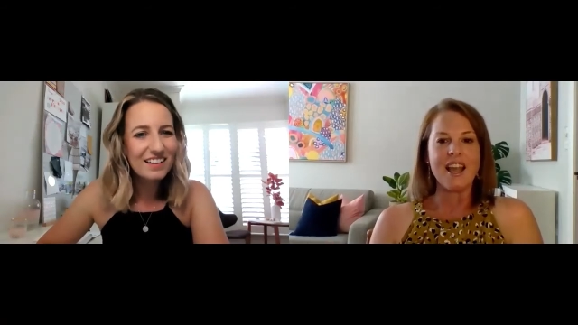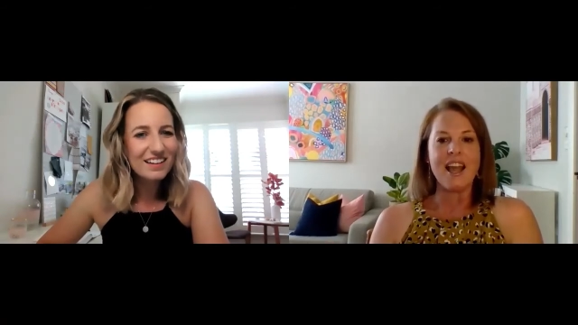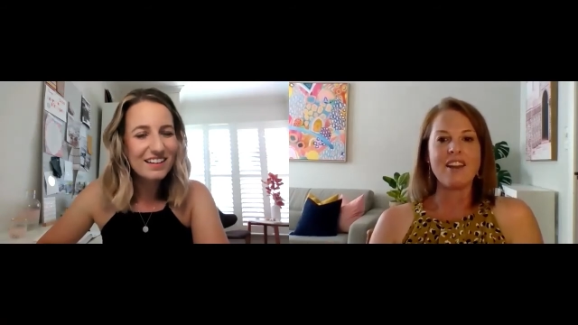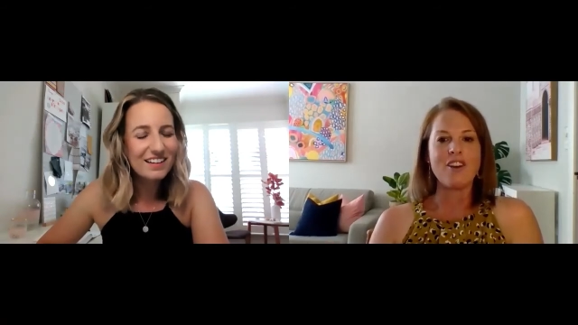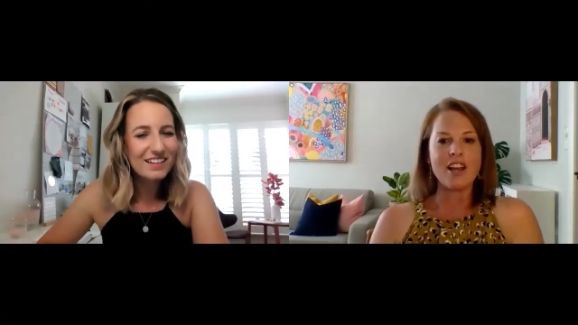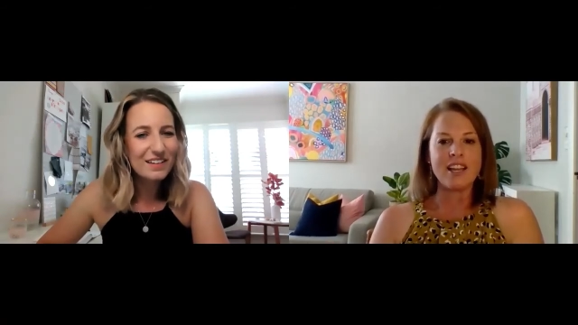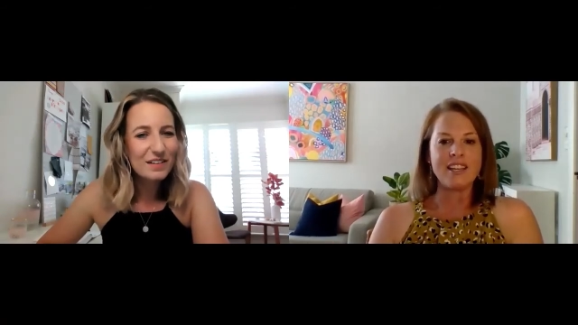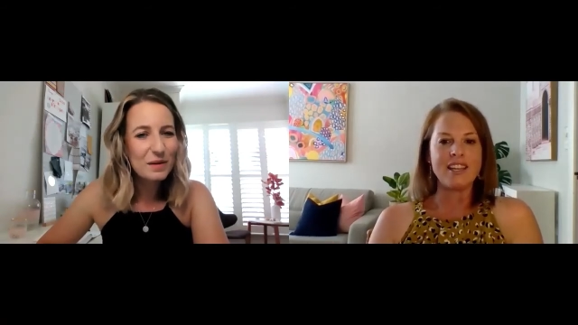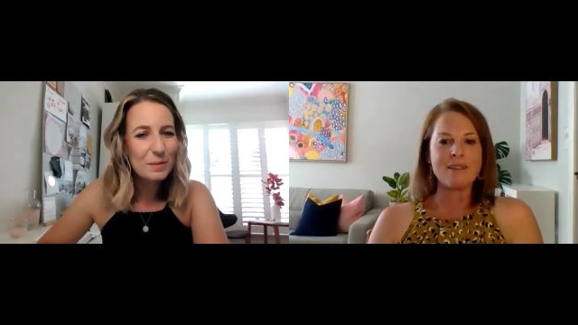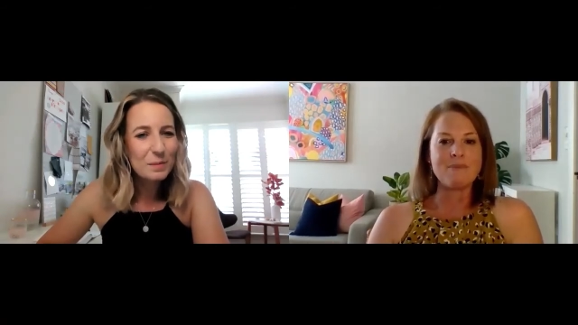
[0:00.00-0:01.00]
Speaker 1: And
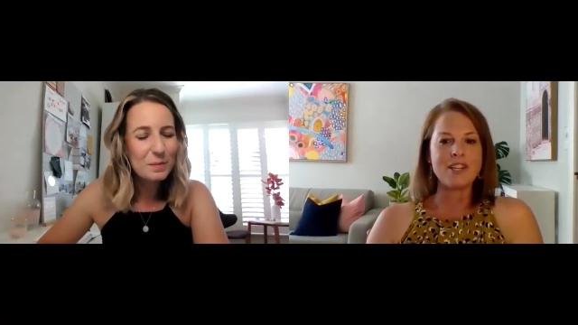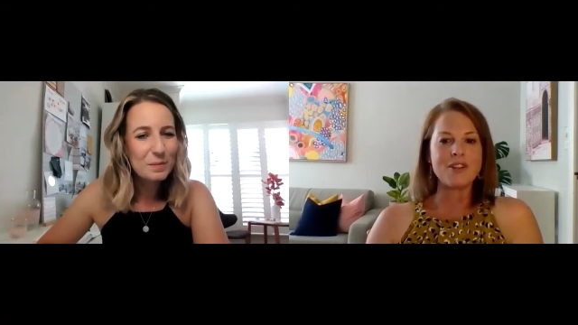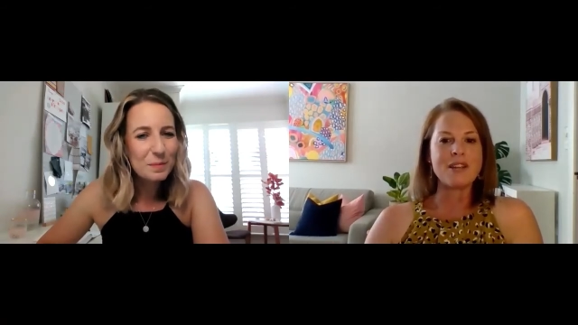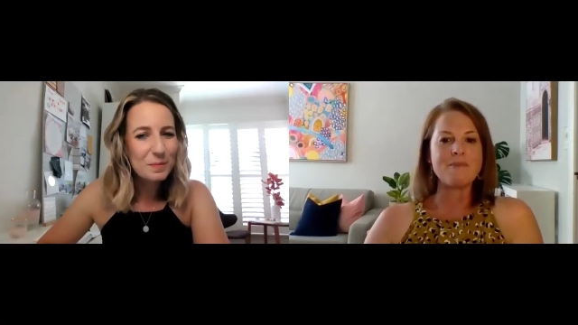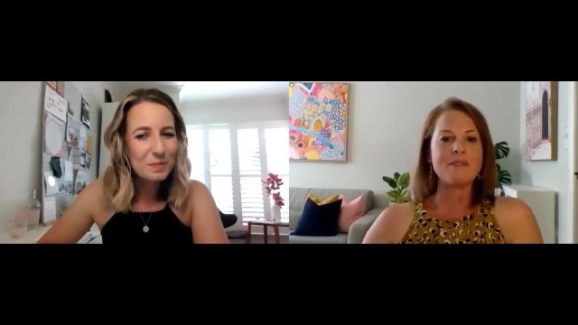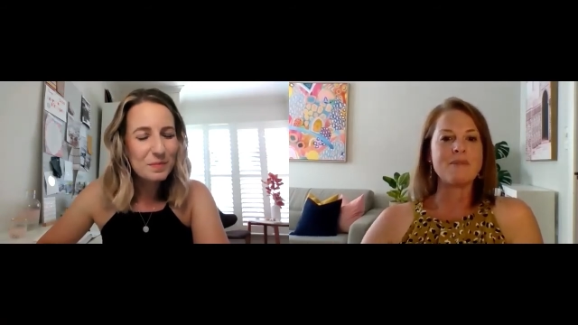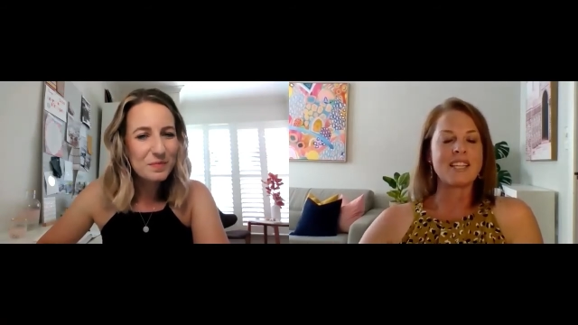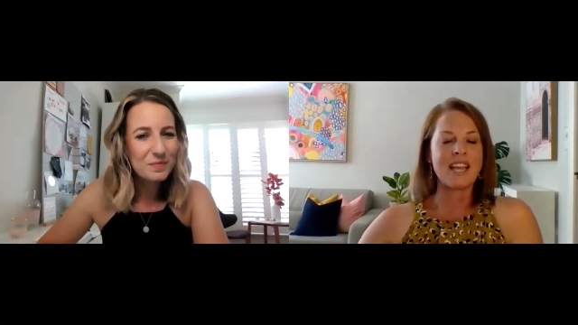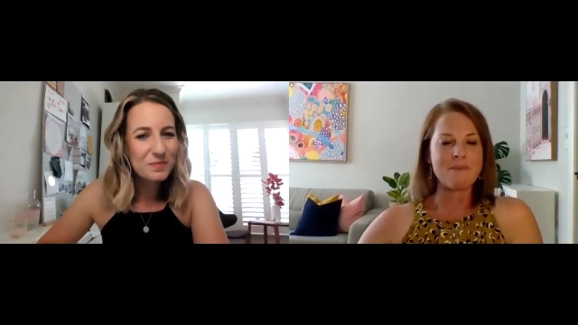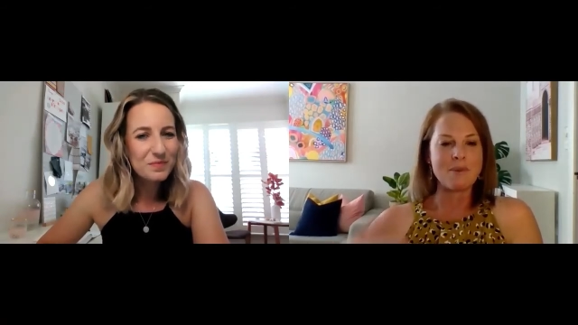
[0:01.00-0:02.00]
I am in agreement, but
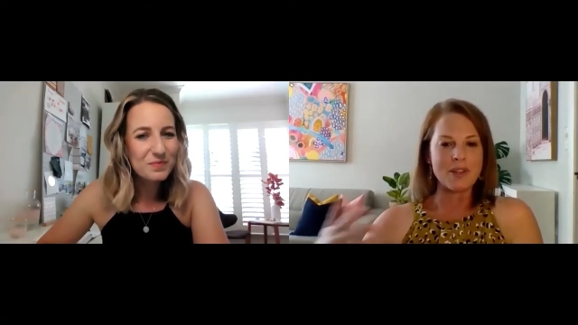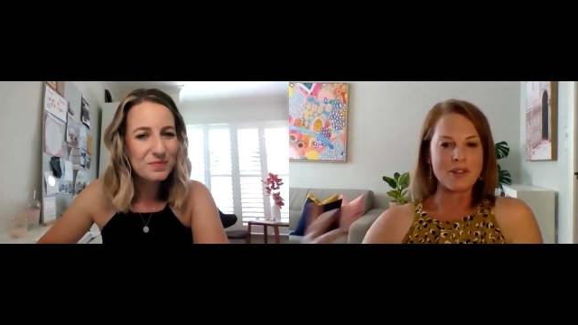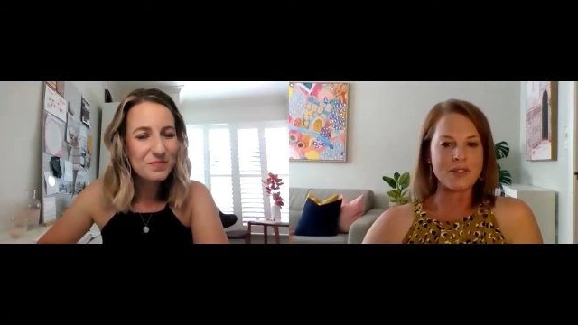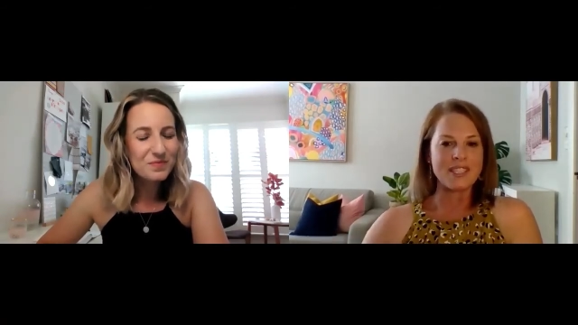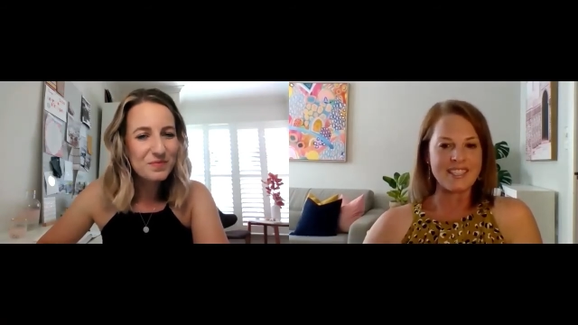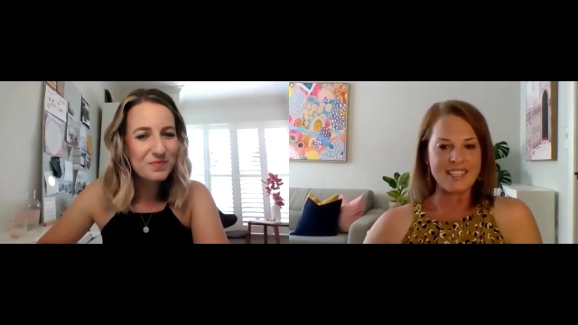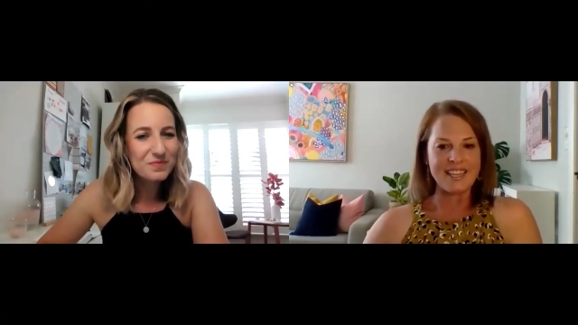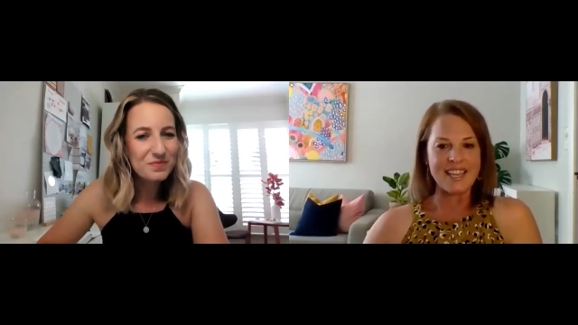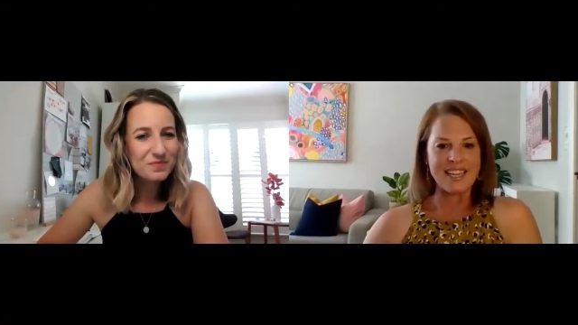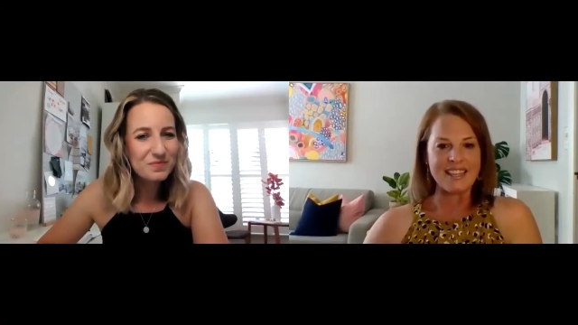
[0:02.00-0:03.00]
it can be one of those things you
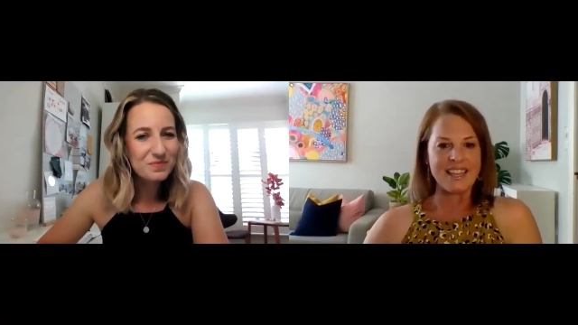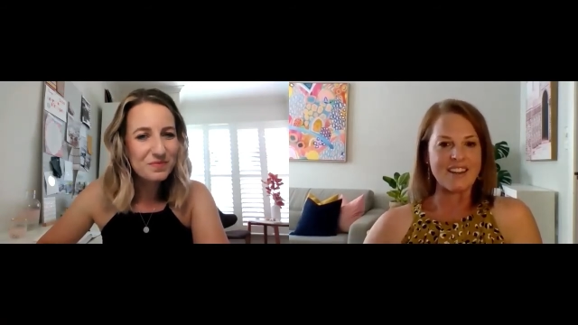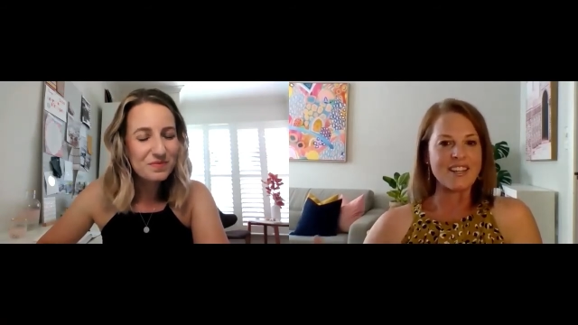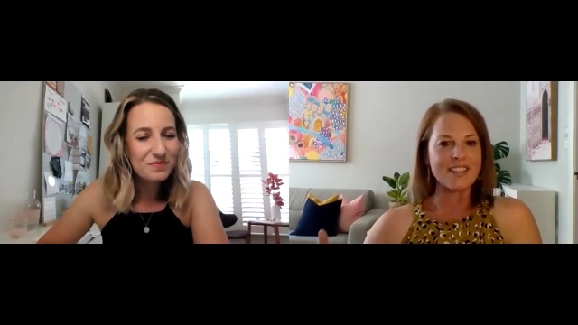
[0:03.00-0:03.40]
can get in there,